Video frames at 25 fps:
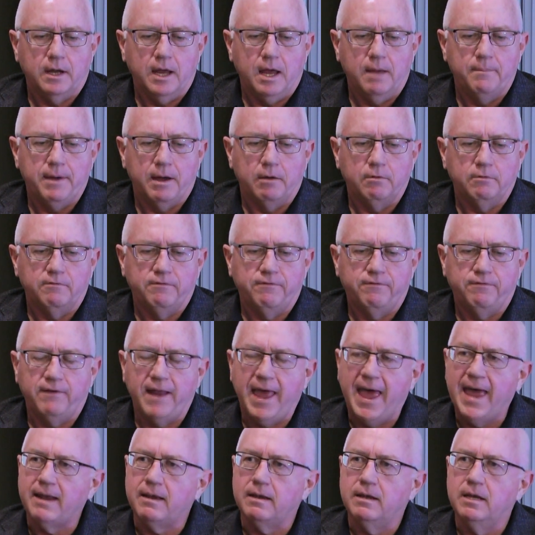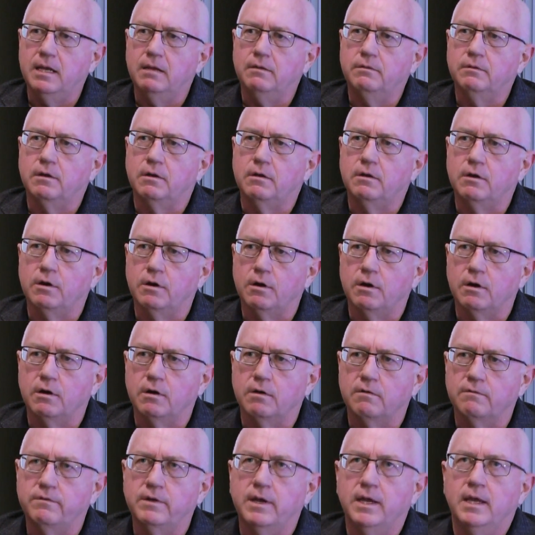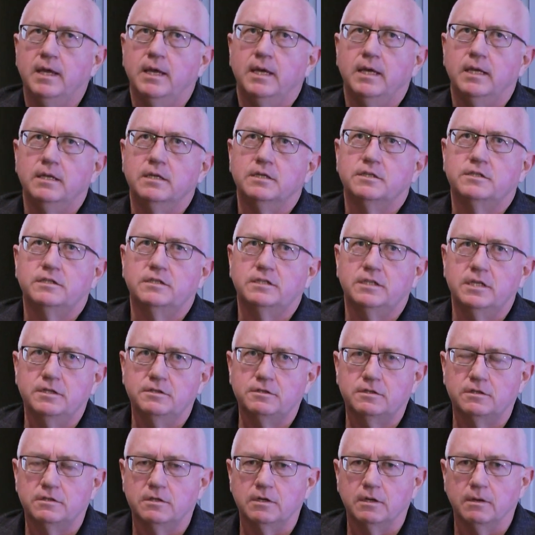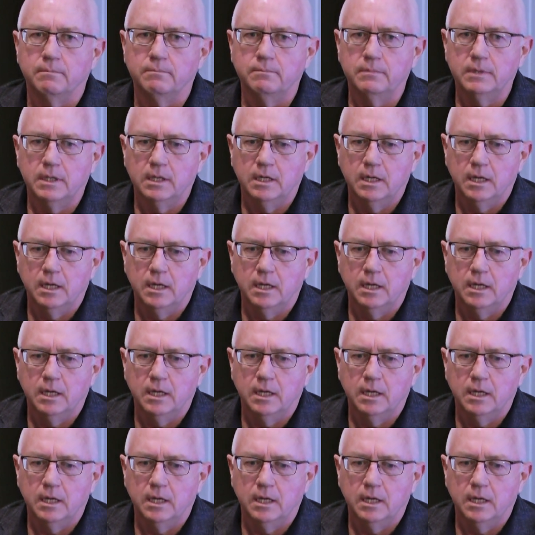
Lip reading: about flattening the curve in a system,